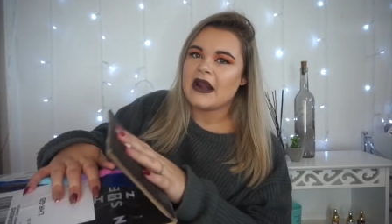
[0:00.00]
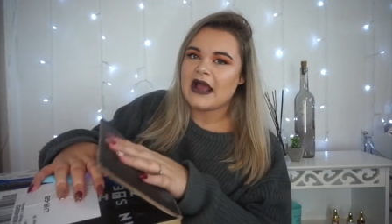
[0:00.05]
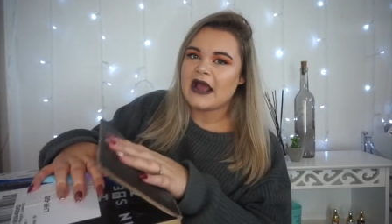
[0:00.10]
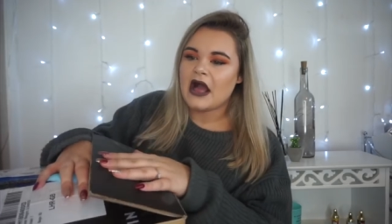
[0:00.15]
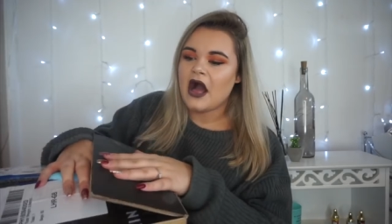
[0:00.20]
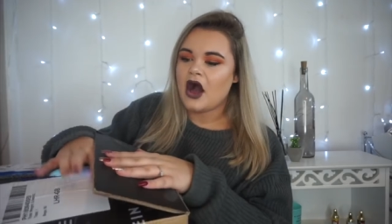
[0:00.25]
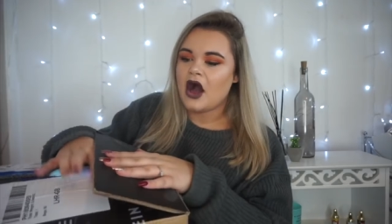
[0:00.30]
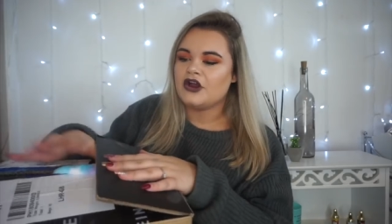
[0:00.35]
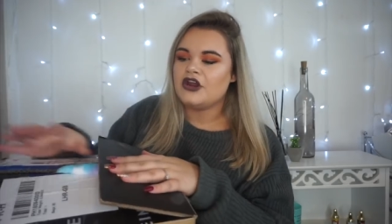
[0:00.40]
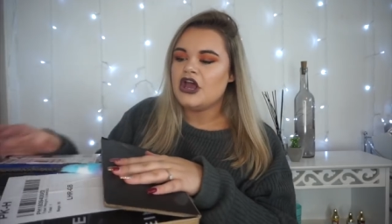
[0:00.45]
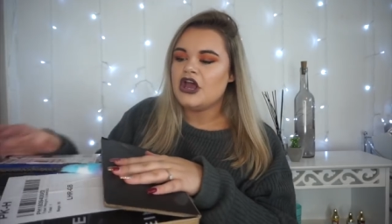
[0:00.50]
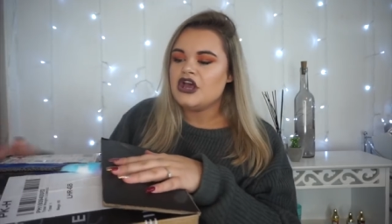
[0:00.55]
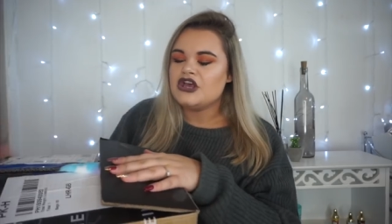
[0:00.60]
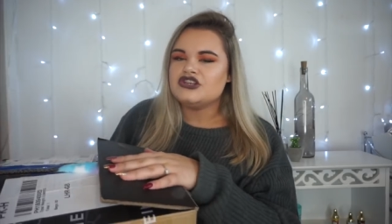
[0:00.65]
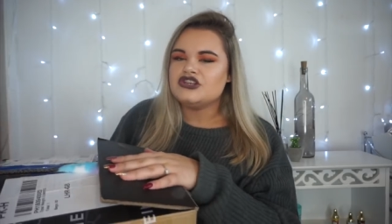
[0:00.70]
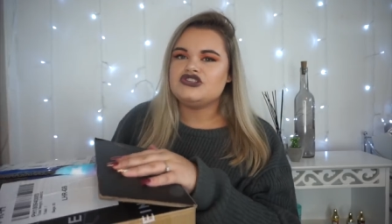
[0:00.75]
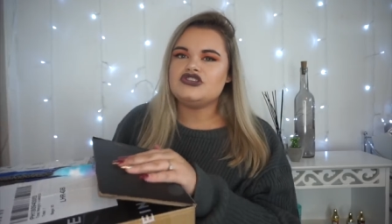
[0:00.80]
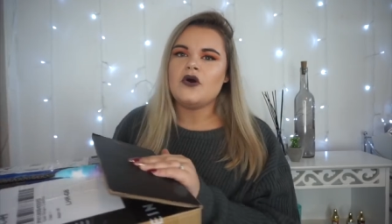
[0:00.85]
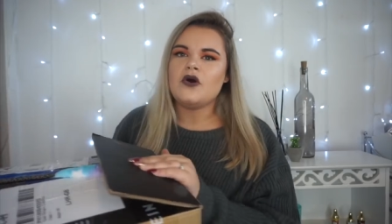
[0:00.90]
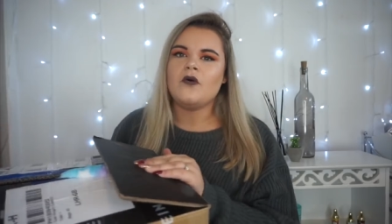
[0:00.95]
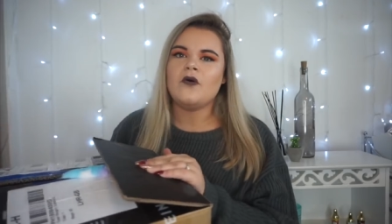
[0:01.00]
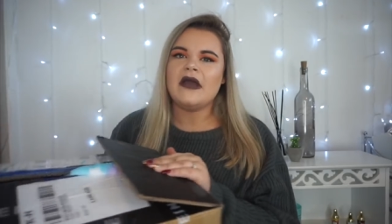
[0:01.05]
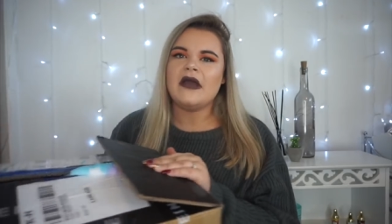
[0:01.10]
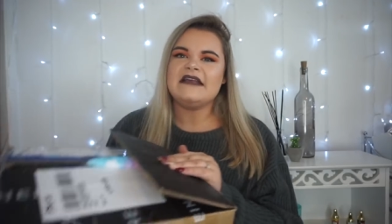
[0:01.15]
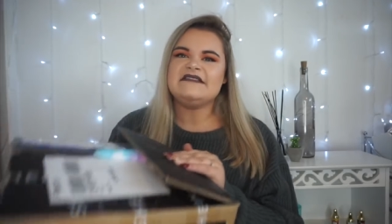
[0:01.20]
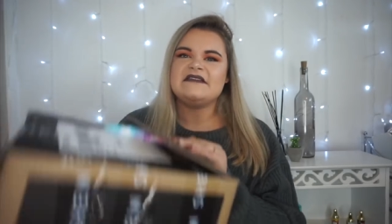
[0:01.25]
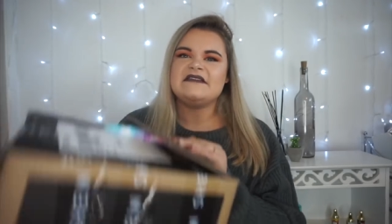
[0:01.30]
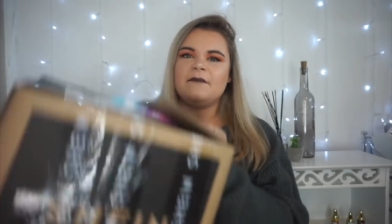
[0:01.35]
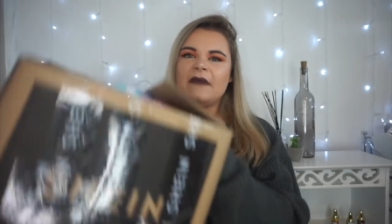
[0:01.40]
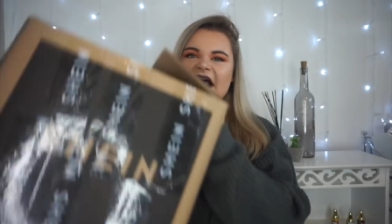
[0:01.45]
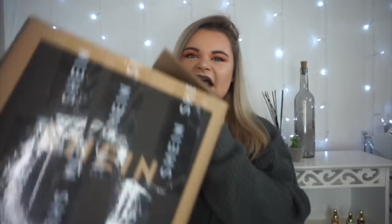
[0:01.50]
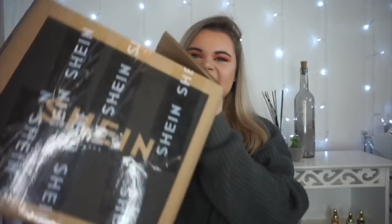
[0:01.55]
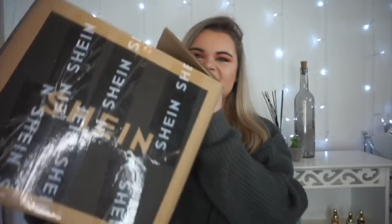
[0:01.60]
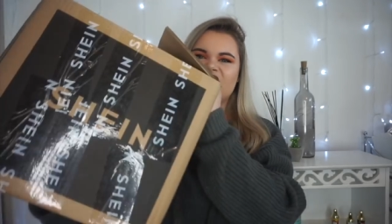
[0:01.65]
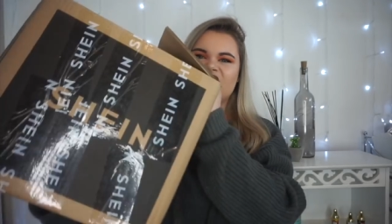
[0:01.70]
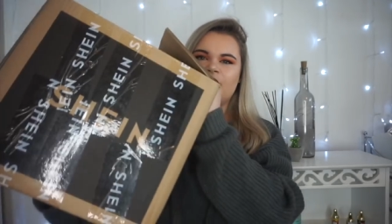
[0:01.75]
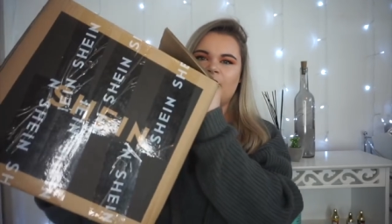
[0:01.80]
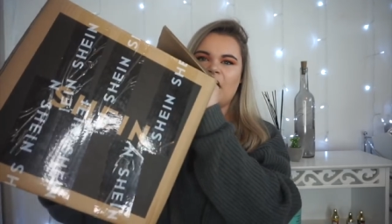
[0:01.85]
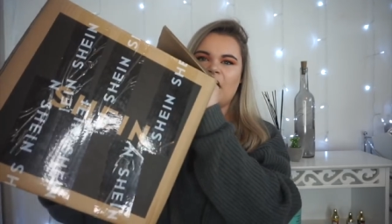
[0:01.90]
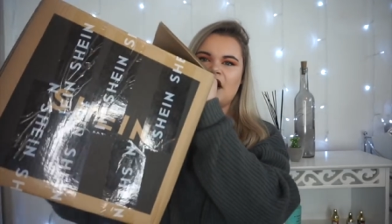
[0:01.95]
I got. So it's a massive
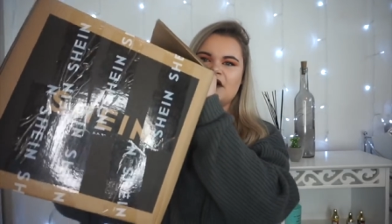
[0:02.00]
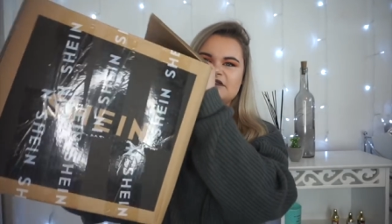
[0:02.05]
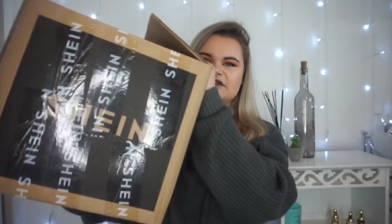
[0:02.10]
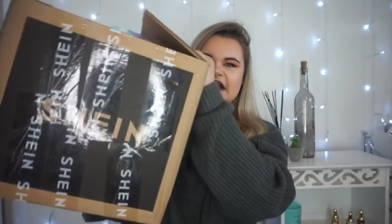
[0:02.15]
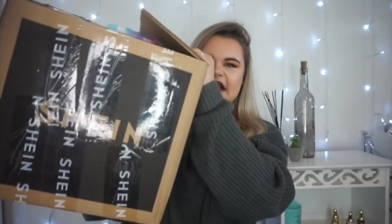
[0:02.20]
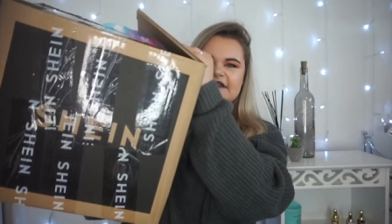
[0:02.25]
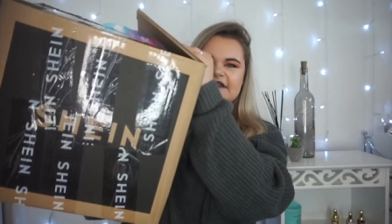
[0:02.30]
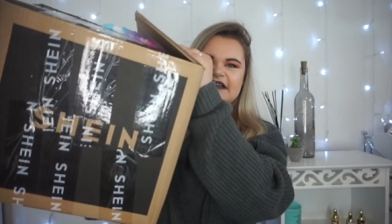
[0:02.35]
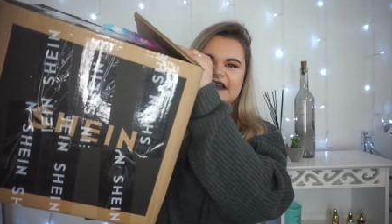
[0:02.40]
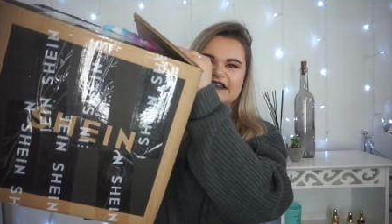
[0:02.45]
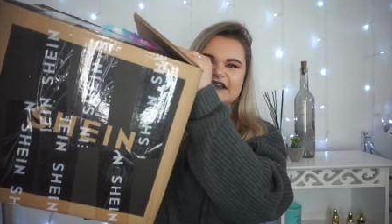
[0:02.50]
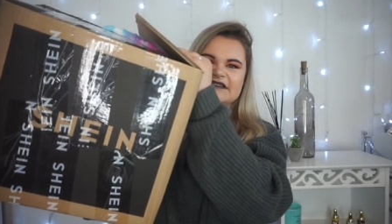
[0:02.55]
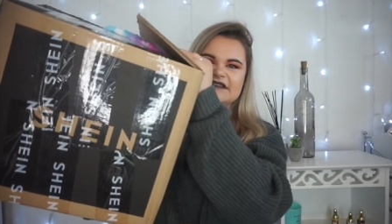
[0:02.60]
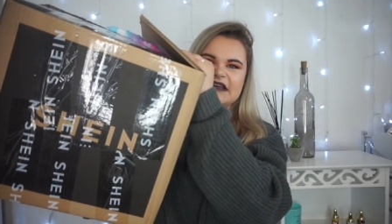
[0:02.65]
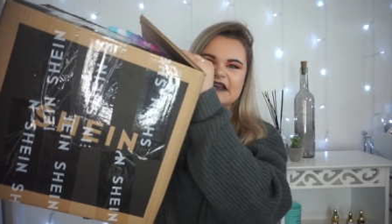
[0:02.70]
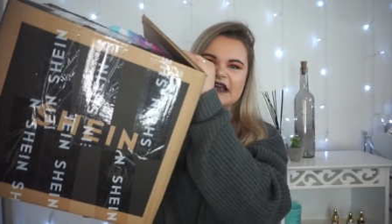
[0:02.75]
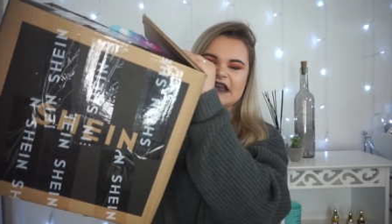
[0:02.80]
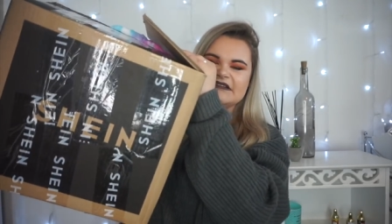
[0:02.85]
box, as you can see.